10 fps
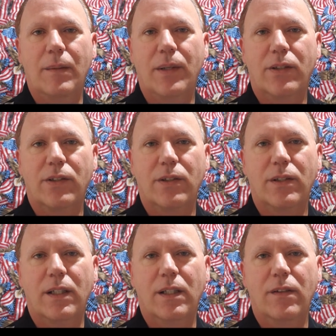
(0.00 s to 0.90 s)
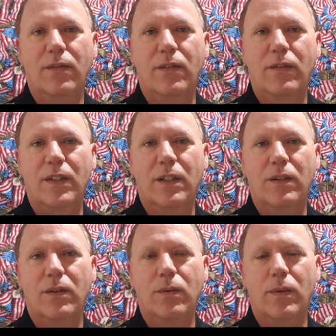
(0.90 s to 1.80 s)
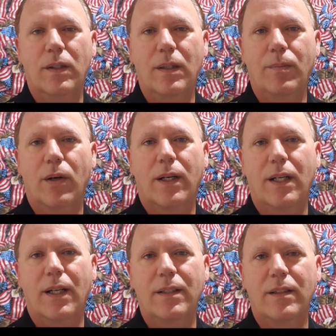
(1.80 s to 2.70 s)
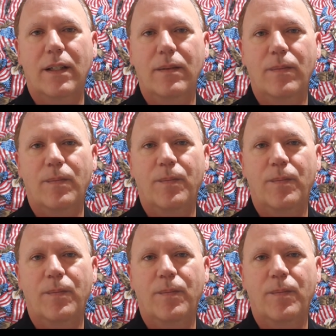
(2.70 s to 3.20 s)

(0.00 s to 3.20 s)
a picture of the vehicle with the parking lights on,